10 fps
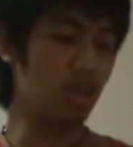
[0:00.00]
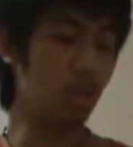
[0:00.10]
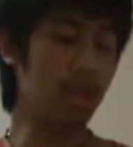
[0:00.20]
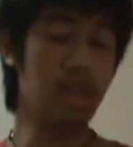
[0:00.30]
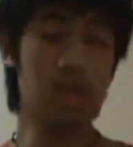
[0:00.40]

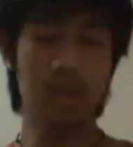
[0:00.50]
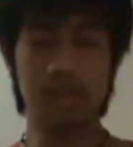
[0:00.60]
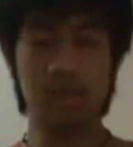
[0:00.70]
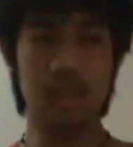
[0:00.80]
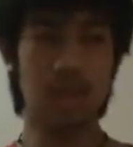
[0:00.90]
willow
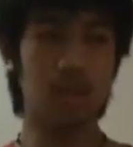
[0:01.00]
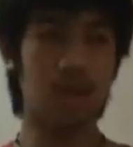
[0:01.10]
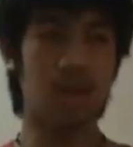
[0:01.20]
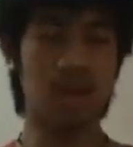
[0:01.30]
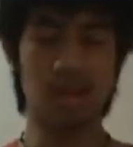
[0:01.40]
leaf saber,
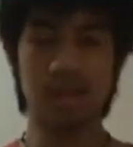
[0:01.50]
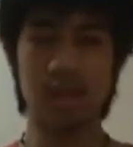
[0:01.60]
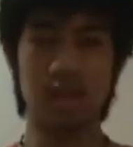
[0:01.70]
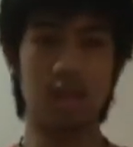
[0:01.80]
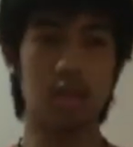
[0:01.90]
or a
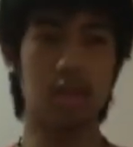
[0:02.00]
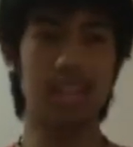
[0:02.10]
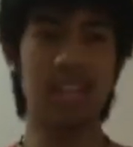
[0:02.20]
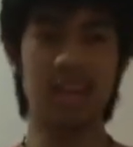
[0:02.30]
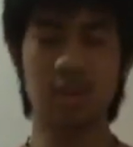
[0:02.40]
Liu
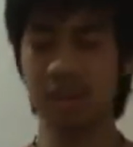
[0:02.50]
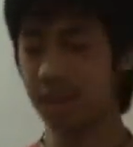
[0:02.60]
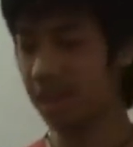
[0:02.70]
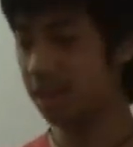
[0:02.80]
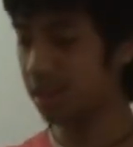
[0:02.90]
Dao, I
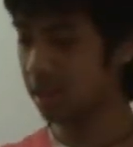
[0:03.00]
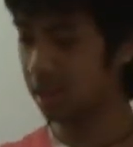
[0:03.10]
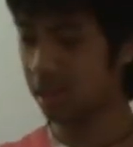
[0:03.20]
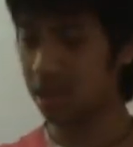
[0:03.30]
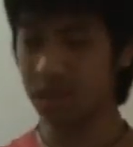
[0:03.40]
think it's
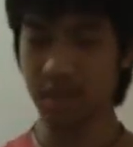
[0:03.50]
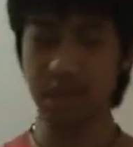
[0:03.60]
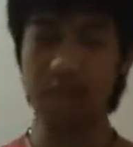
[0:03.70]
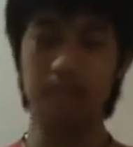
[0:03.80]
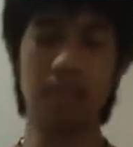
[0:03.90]
called.
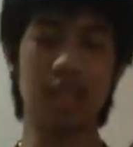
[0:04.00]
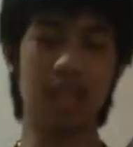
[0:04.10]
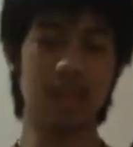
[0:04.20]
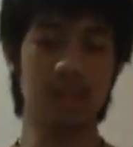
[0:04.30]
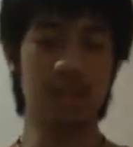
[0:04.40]
But
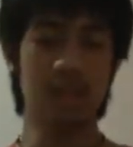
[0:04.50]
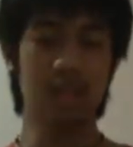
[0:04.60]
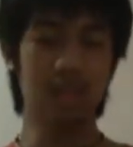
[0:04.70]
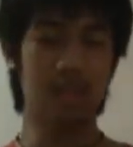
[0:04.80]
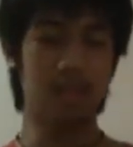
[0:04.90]

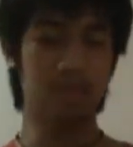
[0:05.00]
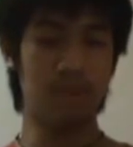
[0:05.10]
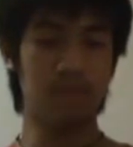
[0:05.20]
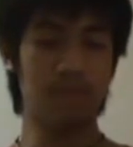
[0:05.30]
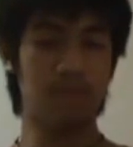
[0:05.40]

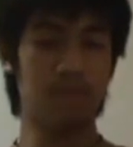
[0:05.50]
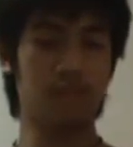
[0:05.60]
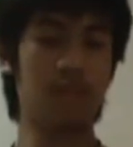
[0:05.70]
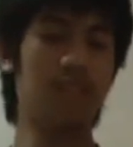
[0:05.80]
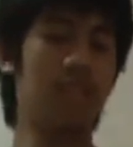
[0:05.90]
upon
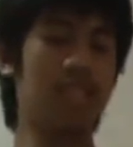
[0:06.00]
further